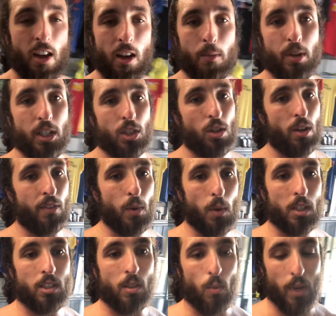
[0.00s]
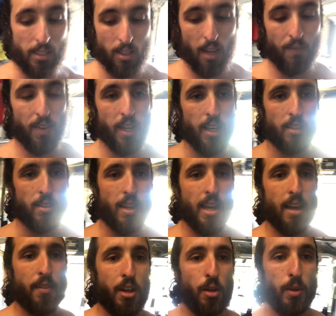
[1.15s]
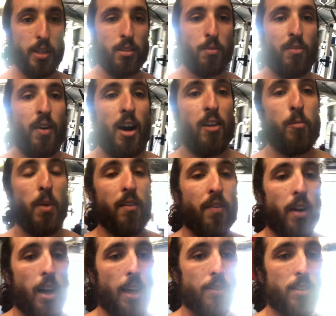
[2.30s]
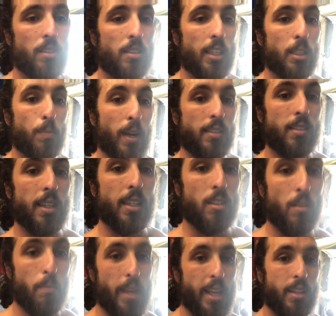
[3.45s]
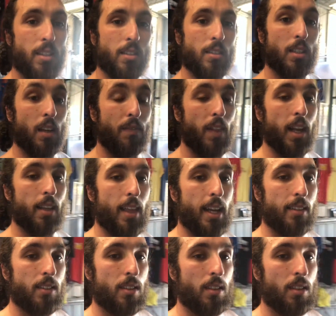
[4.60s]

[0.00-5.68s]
I'm pretty sure if you watch some Westside videos now, they're doing some 5x5s and 6x6 on bench and stuff like that,